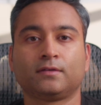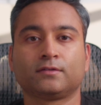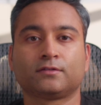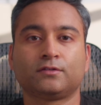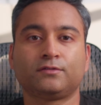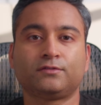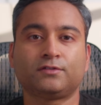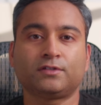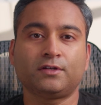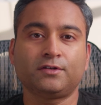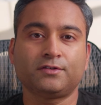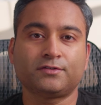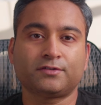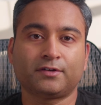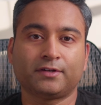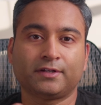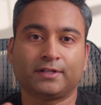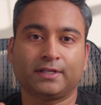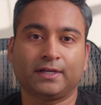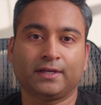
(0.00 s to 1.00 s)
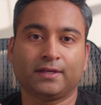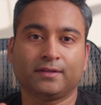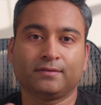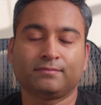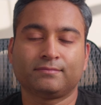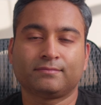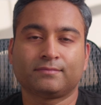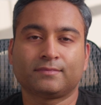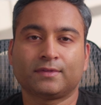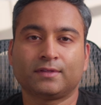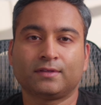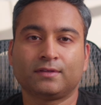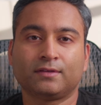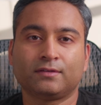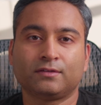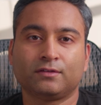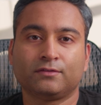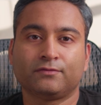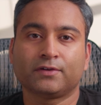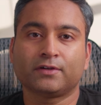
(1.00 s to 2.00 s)
So you decided to start a diet.
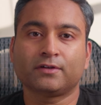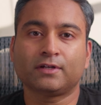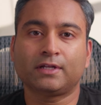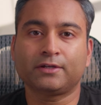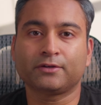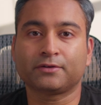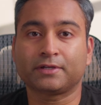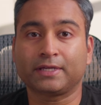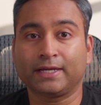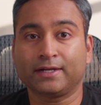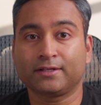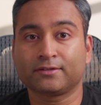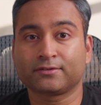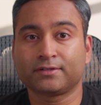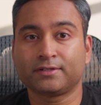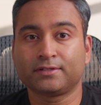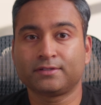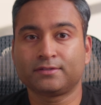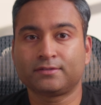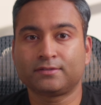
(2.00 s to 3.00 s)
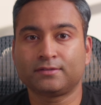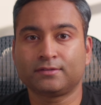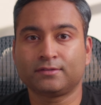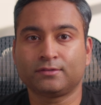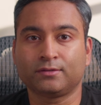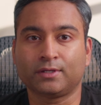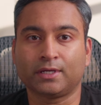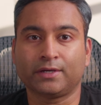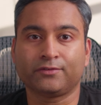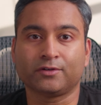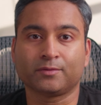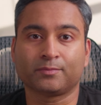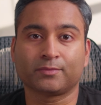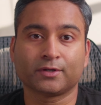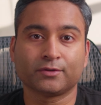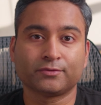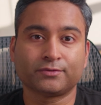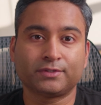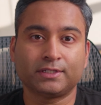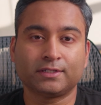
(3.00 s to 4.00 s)
You figured out your calories, you have your
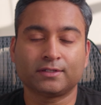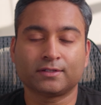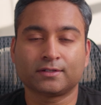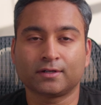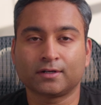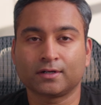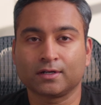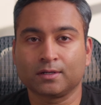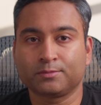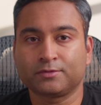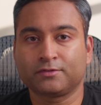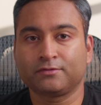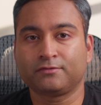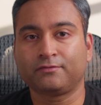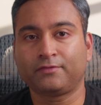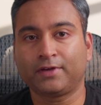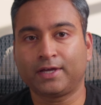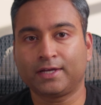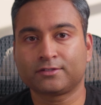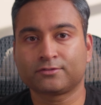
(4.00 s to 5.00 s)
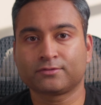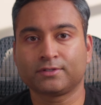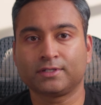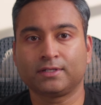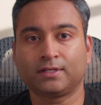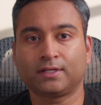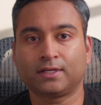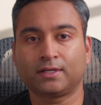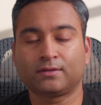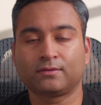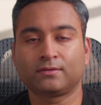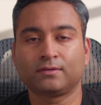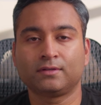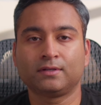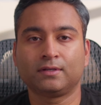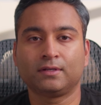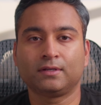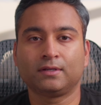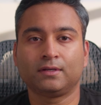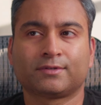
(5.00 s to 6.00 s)
protein, carbs, and fats written down.
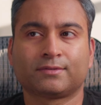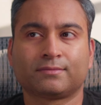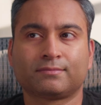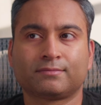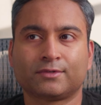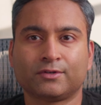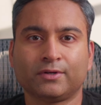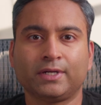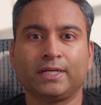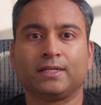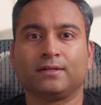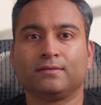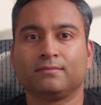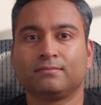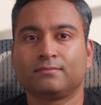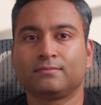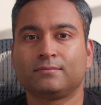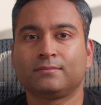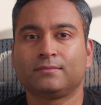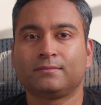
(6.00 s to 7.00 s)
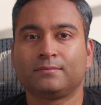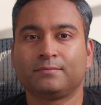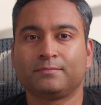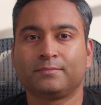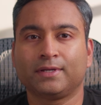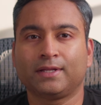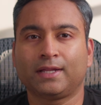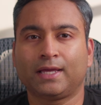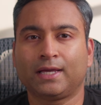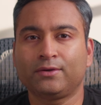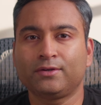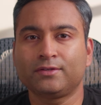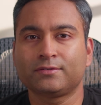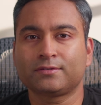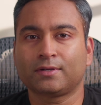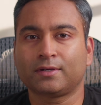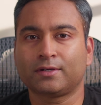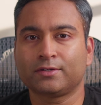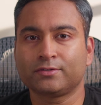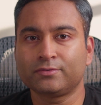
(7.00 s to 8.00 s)
Great, but how does
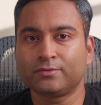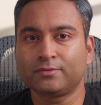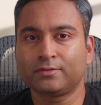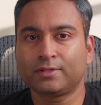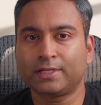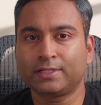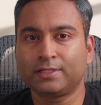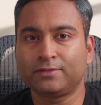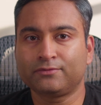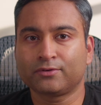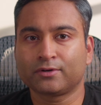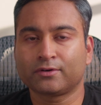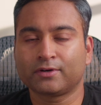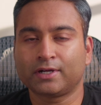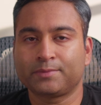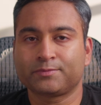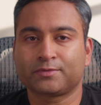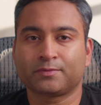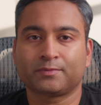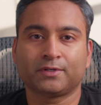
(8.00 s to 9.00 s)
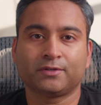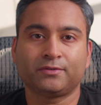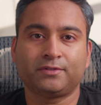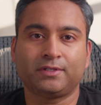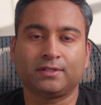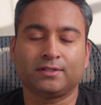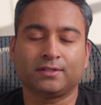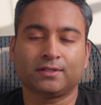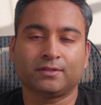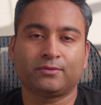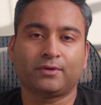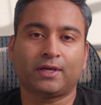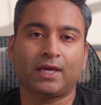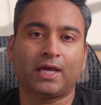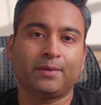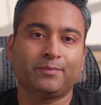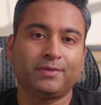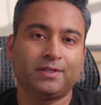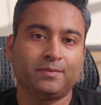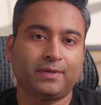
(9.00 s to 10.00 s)
194 grams of protein tell you
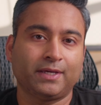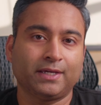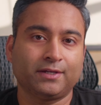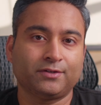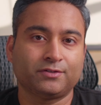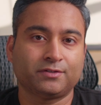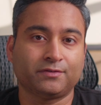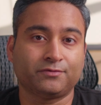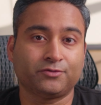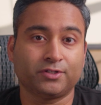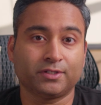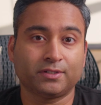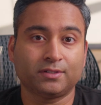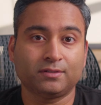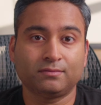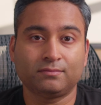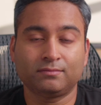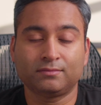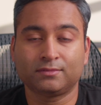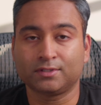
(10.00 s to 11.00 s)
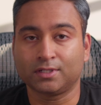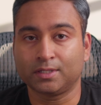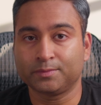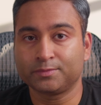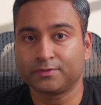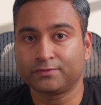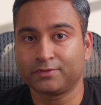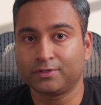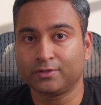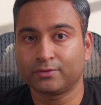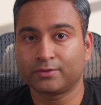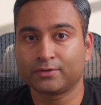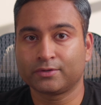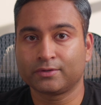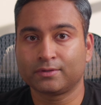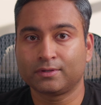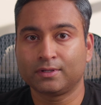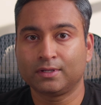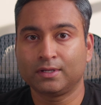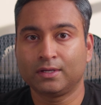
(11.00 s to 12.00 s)
how many packages of chicken, tubs of
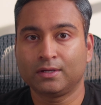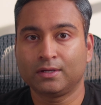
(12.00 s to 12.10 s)
yogurt,